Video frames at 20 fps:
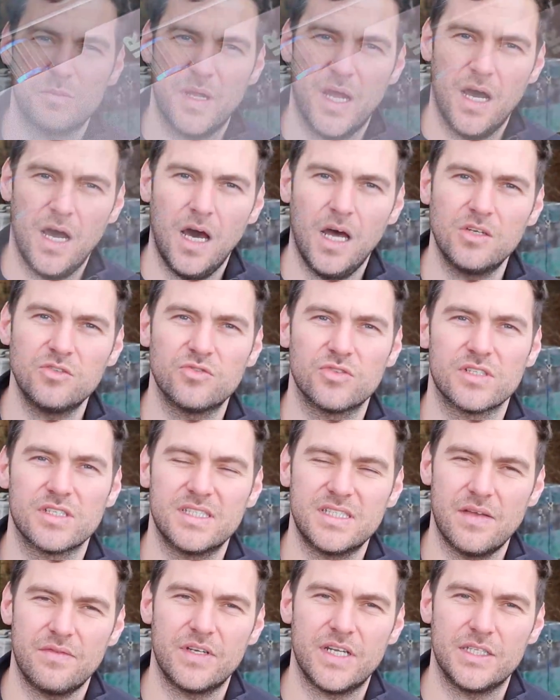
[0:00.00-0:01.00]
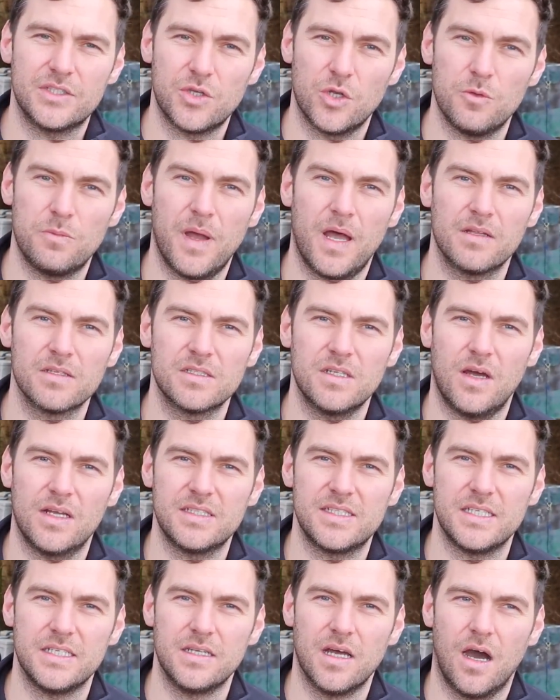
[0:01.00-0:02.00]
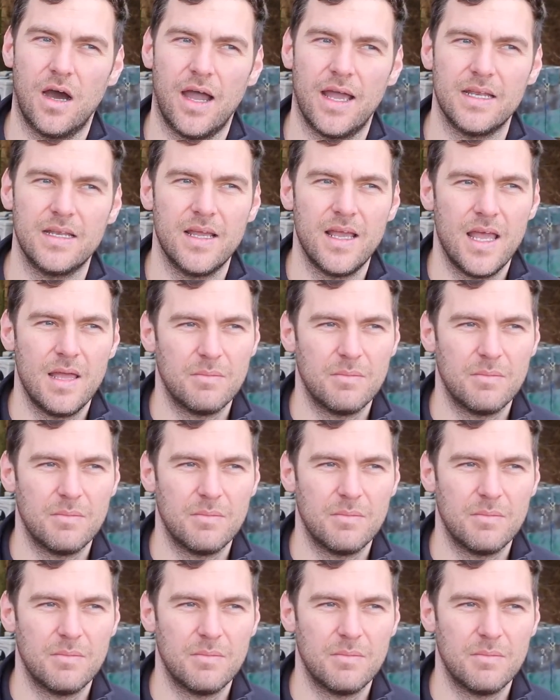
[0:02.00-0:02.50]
me £172.99,